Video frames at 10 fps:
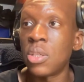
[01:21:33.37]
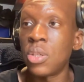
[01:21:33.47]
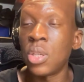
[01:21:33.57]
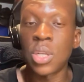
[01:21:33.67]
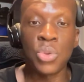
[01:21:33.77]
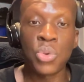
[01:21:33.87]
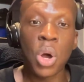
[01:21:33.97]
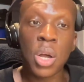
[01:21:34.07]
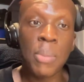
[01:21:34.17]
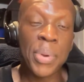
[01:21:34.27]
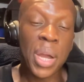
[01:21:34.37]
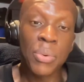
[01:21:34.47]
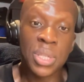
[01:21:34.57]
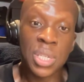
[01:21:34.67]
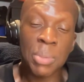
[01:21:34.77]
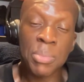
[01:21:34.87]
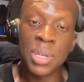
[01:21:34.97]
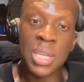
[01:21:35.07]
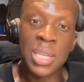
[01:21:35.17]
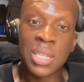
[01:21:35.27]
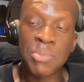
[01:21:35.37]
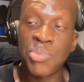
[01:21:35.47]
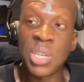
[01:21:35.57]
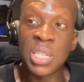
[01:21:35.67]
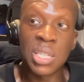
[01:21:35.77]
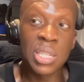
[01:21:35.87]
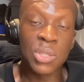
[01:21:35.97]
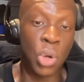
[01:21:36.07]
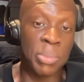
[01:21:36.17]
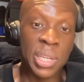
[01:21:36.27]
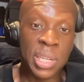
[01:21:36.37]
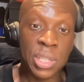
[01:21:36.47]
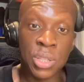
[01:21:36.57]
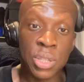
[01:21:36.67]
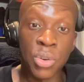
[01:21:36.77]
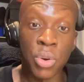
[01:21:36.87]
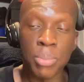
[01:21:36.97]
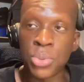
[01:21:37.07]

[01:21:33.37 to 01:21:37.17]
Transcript: You can't compare it to some of these top leagues in Europe.